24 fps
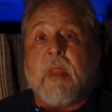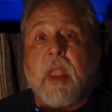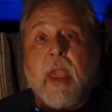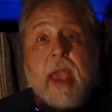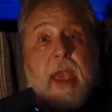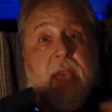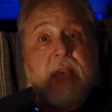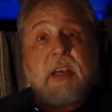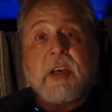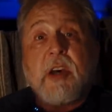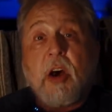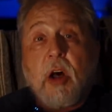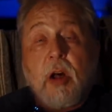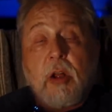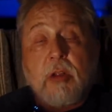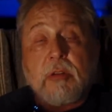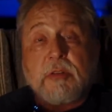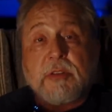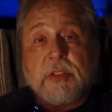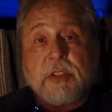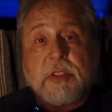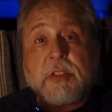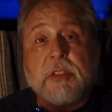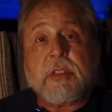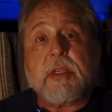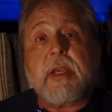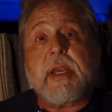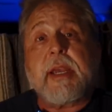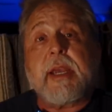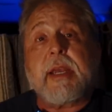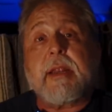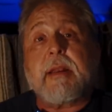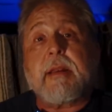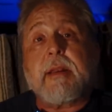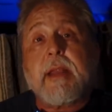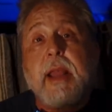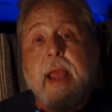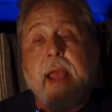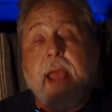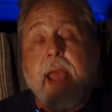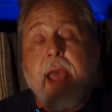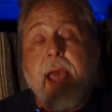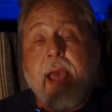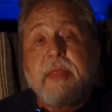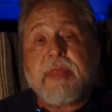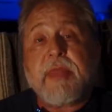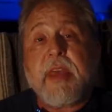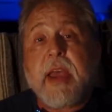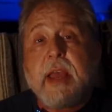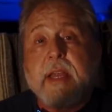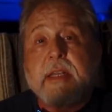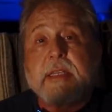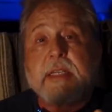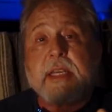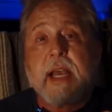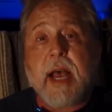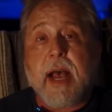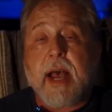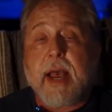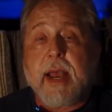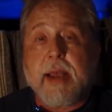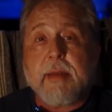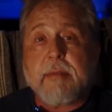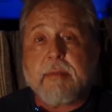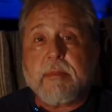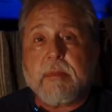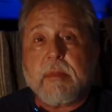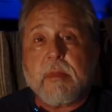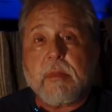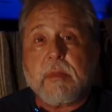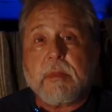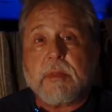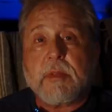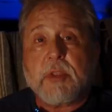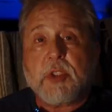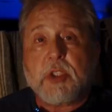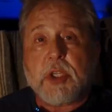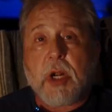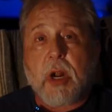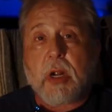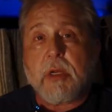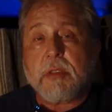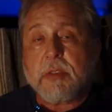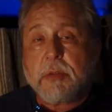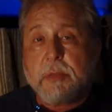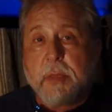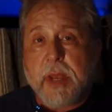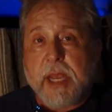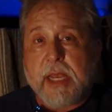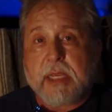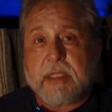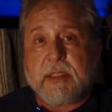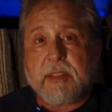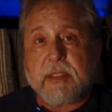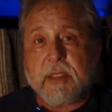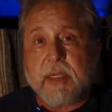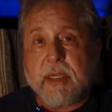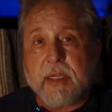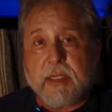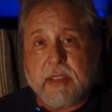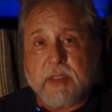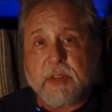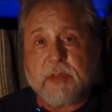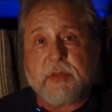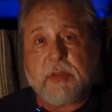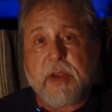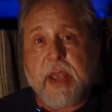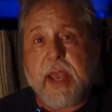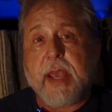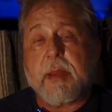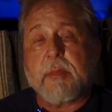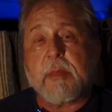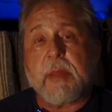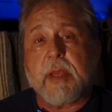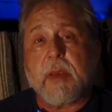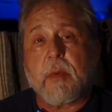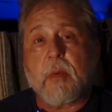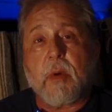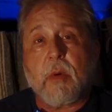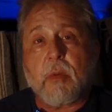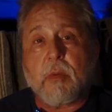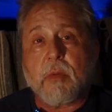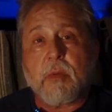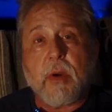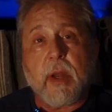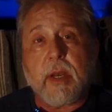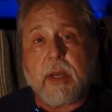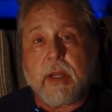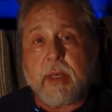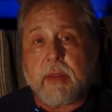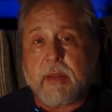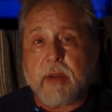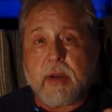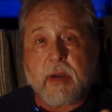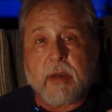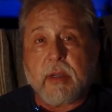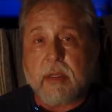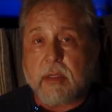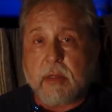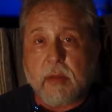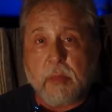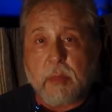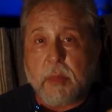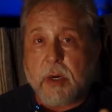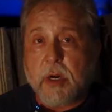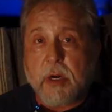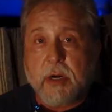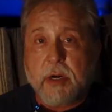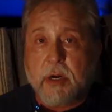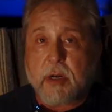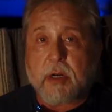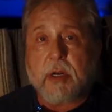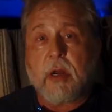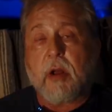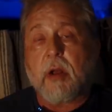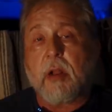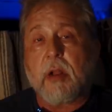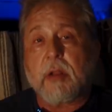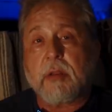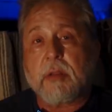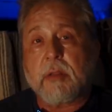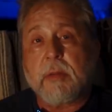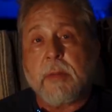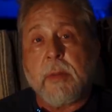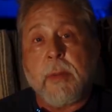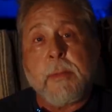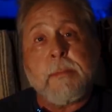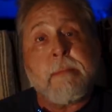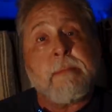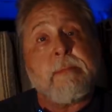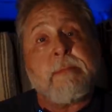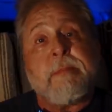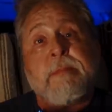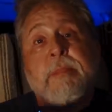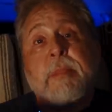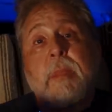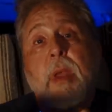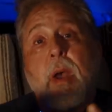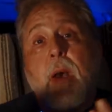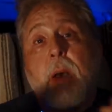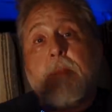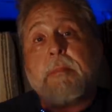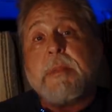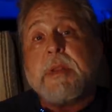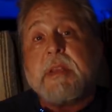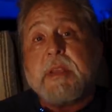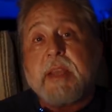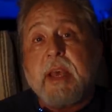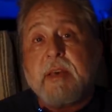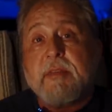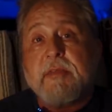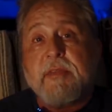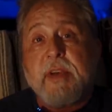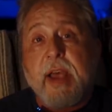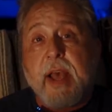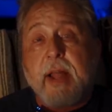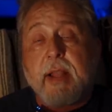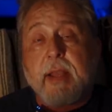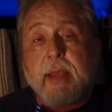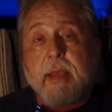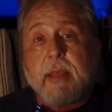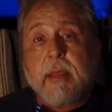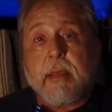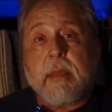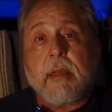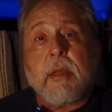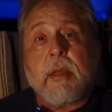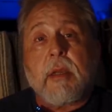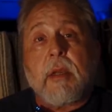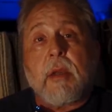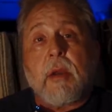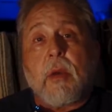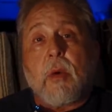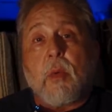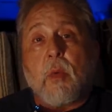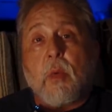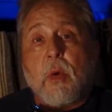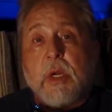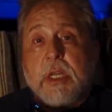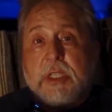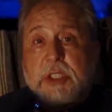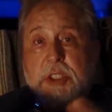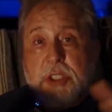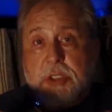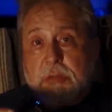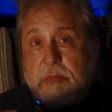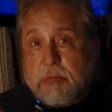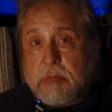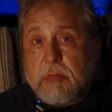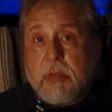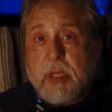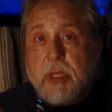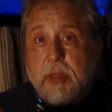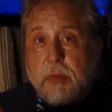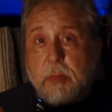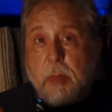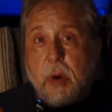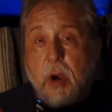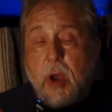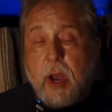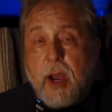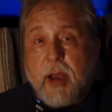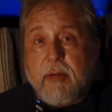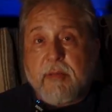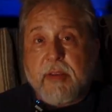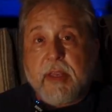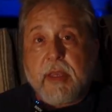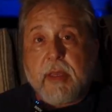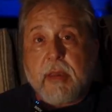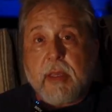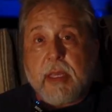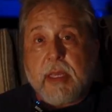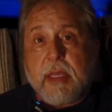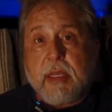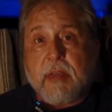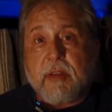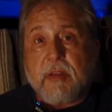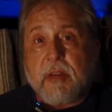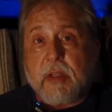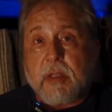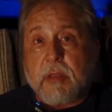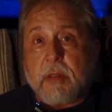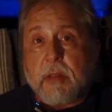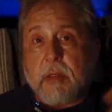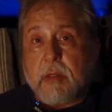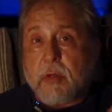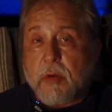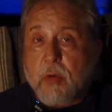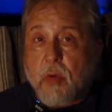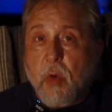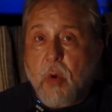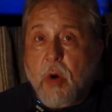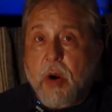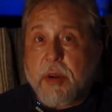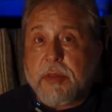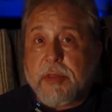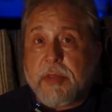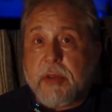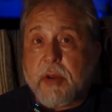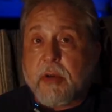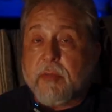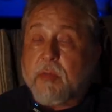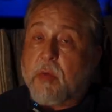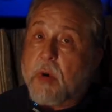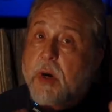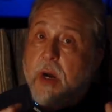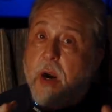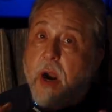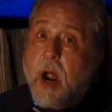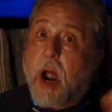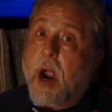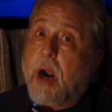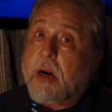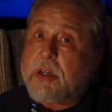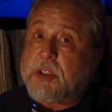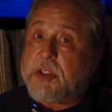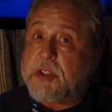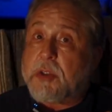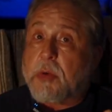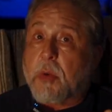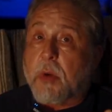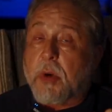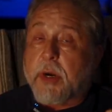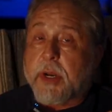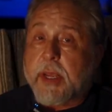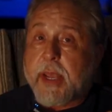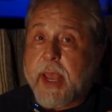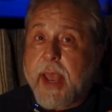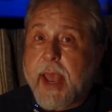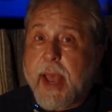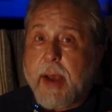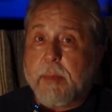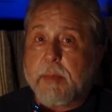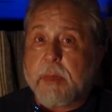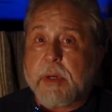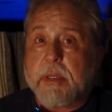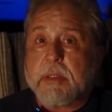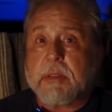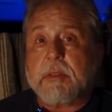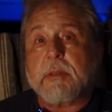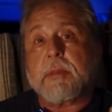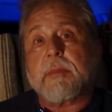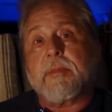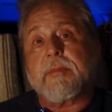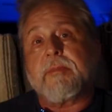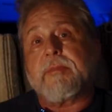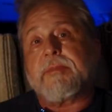and cults. And at that time, Charles Manson and his family were running their little murder cult up in Death Valley, which in the Mojave is north of where our story happens.